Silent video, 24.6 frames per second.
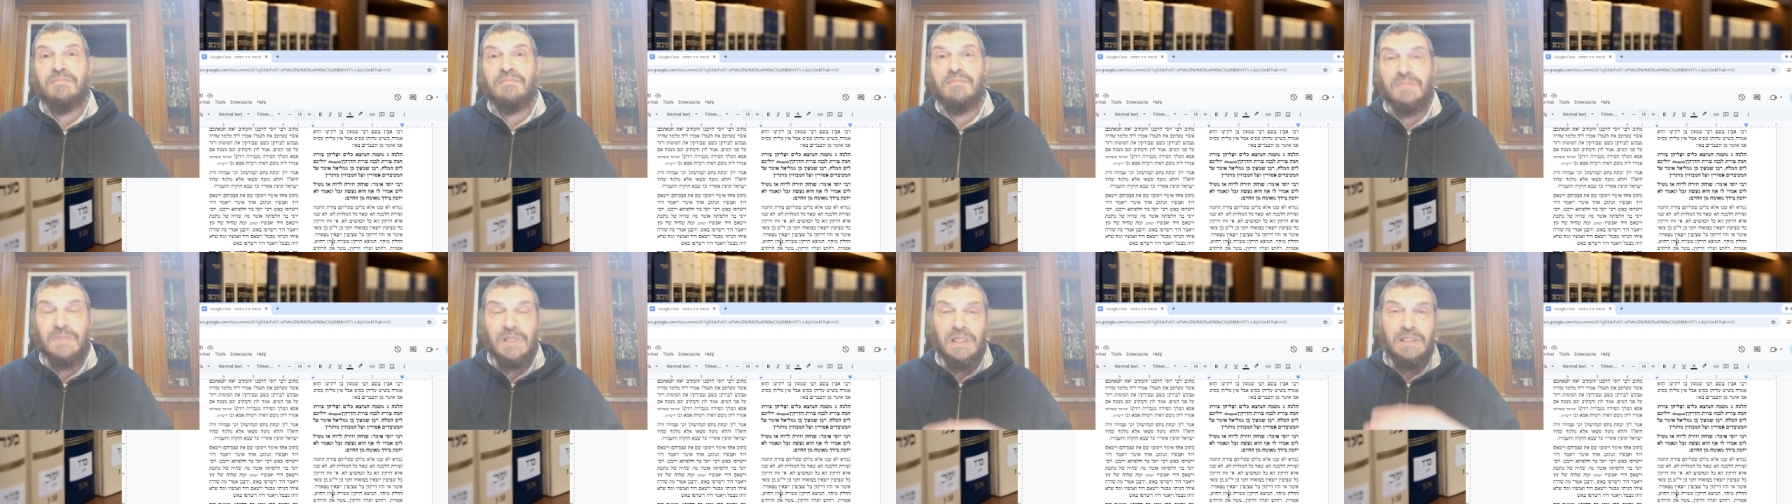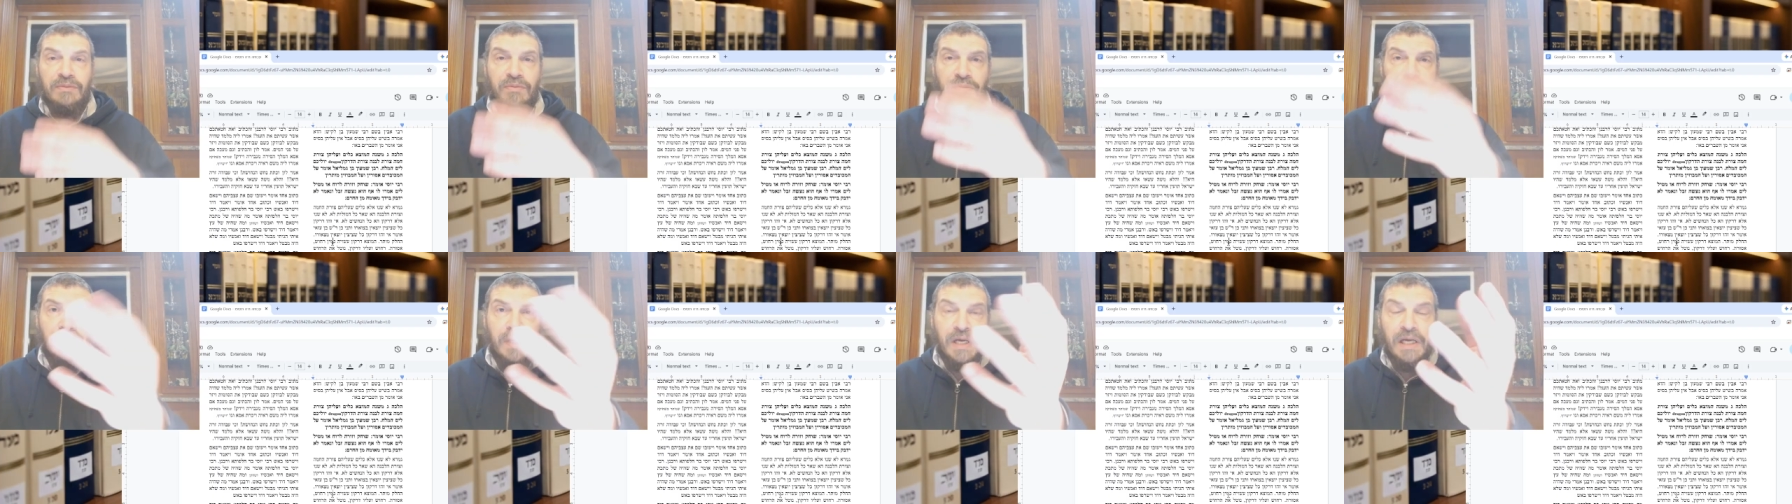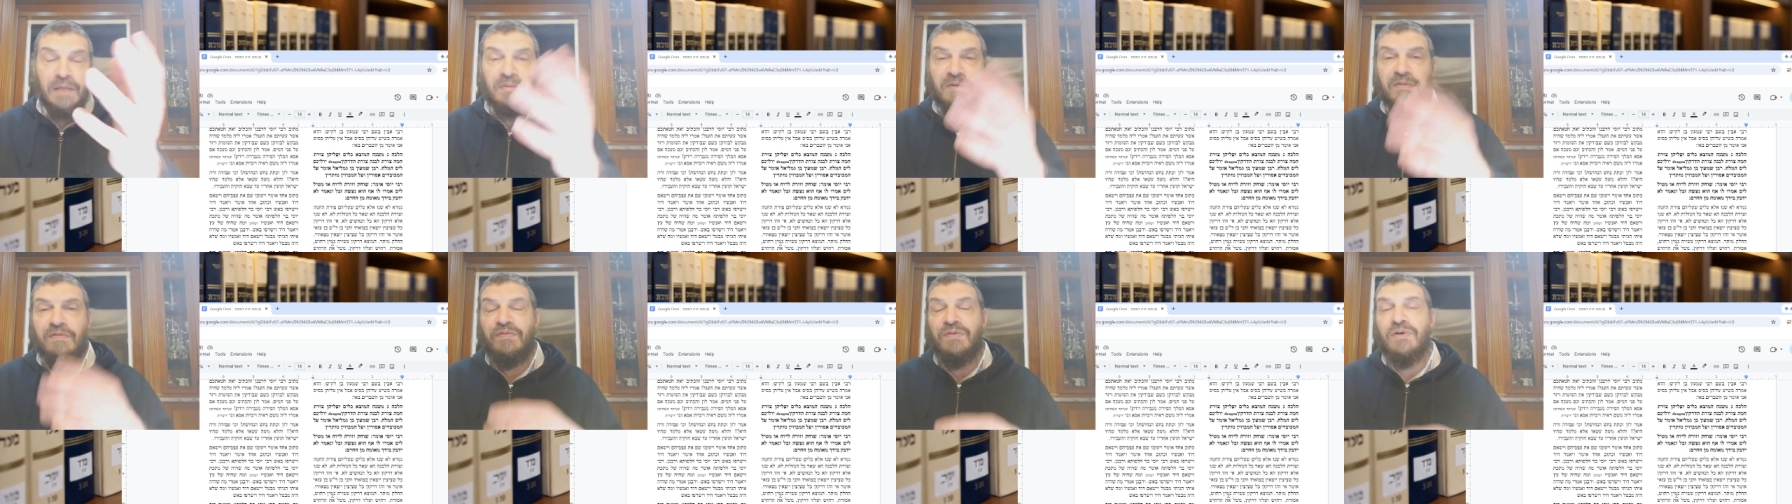That's what we
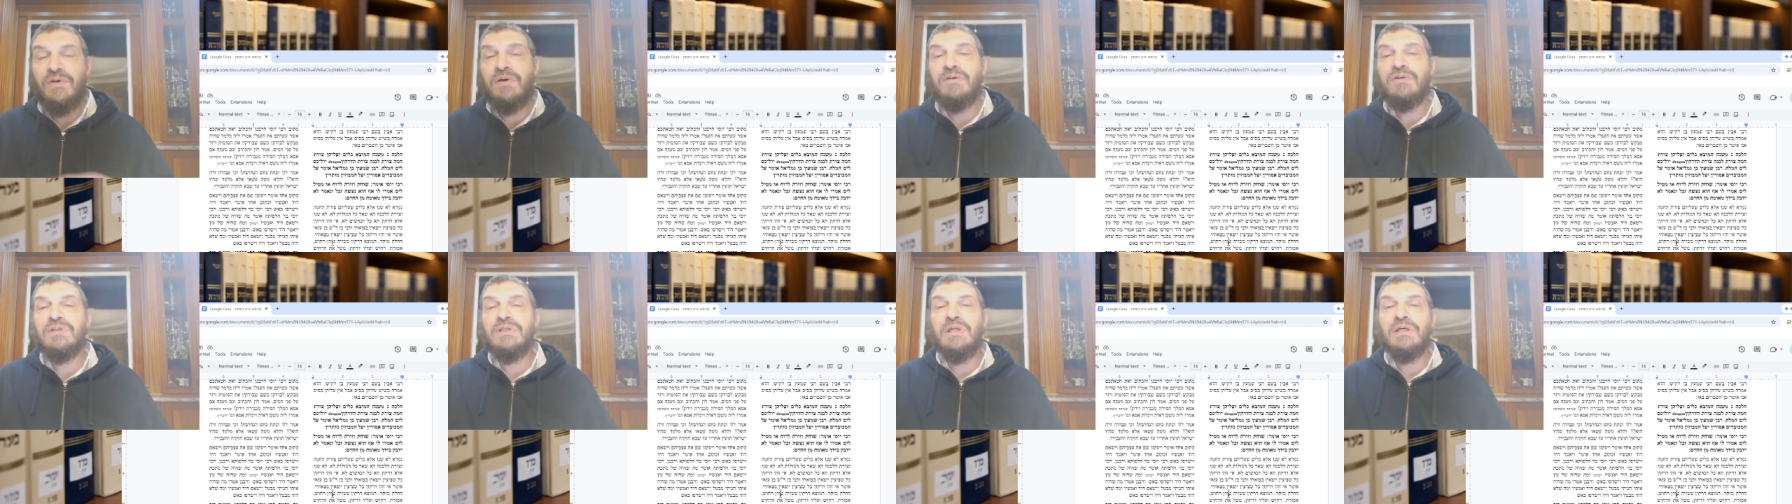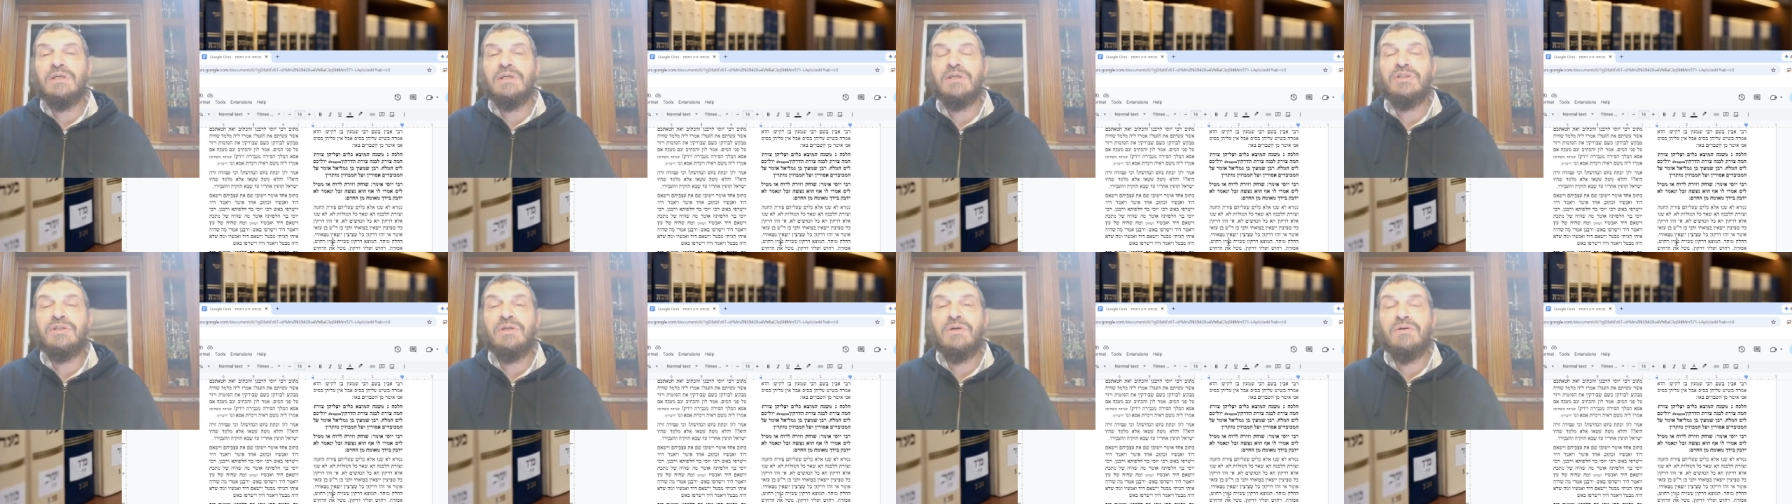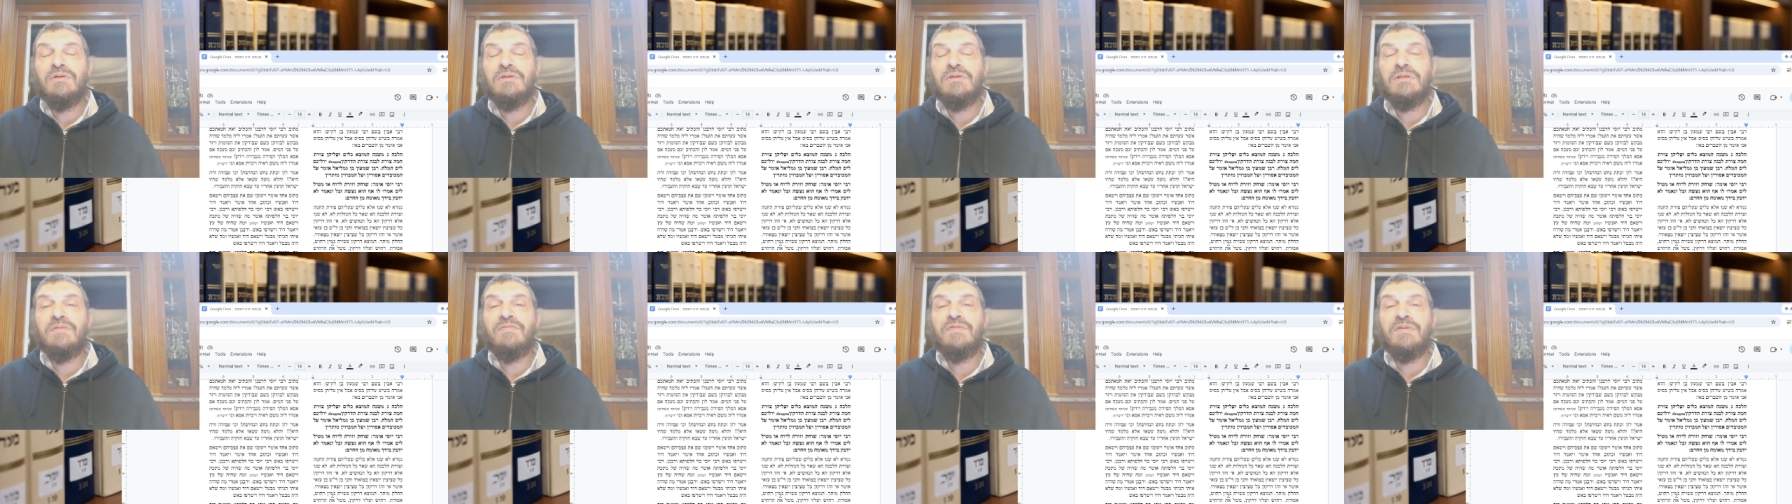had before. Reish Lakish
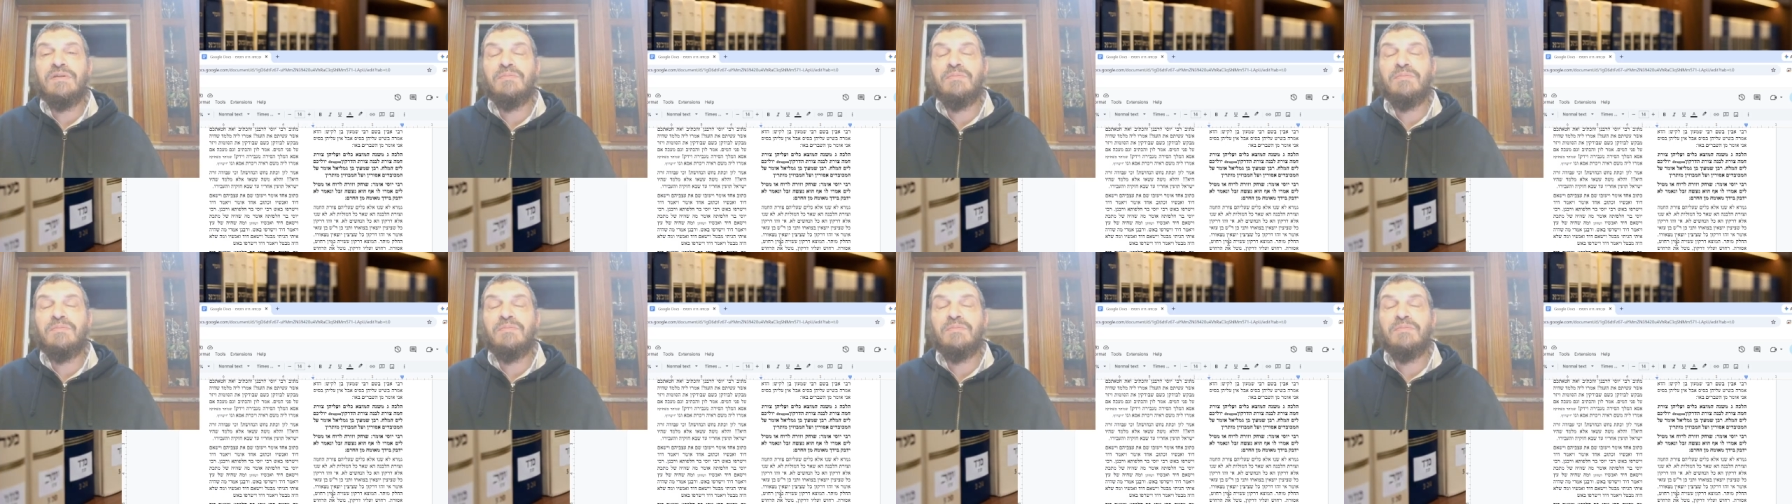holds if